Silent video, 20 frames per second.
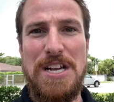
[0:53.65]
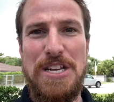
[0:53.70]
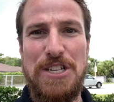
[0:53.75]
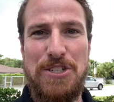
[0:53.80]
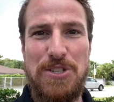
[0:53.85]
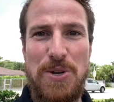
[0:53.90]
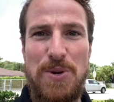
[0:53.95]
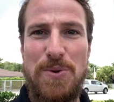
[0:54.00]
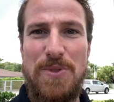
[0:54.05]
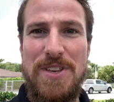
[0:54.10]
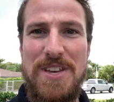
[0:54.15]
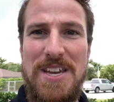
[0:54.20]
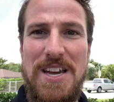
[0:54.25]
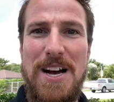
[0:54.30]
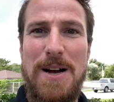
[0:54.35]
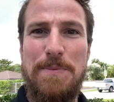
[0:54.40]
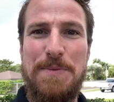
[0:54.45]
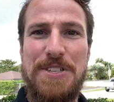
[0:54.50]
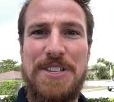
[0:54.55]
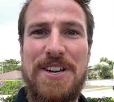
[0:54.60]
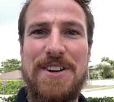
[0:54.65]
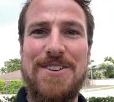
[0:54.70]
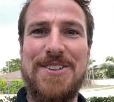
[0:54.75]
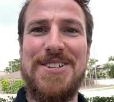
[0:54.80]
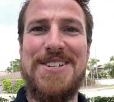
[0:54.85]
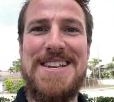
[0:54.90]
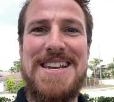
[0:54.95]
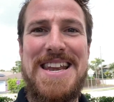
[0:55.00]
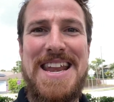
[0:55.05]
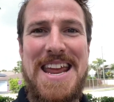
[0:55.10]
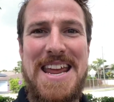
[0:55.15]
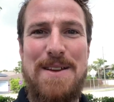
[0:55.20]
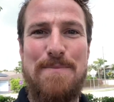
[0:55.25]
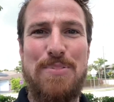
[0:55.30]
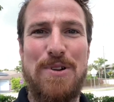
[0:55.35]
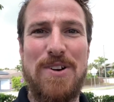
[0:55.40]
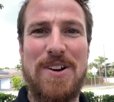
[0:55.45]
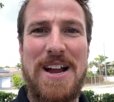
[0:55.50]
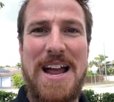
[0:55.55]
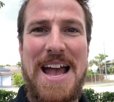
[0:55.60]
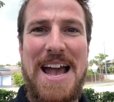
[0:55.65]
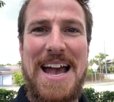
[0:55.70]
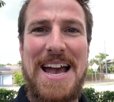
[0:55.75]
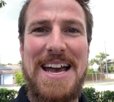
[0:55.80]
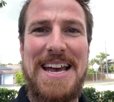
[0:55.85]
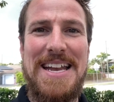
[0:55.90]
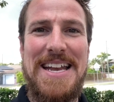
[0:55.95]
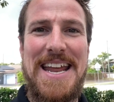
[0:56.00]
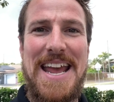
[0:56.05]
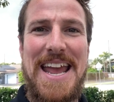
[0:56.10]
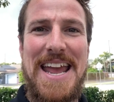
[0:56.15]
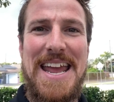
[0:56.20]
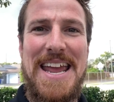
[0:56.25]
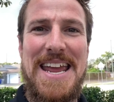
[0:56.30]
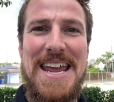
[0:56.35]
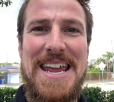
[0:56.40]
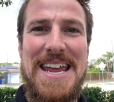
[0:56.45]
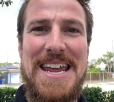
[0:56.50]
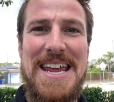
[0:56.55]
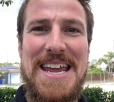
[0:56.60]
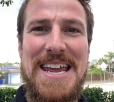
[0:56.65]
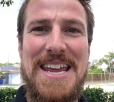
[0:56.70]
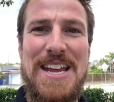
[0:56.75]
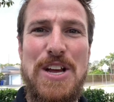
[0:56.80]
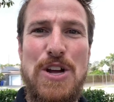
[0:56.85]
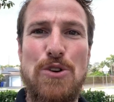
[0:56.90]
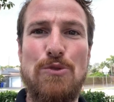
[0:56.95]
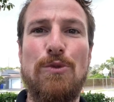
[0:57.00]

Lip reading: So the upstairs neighbor had a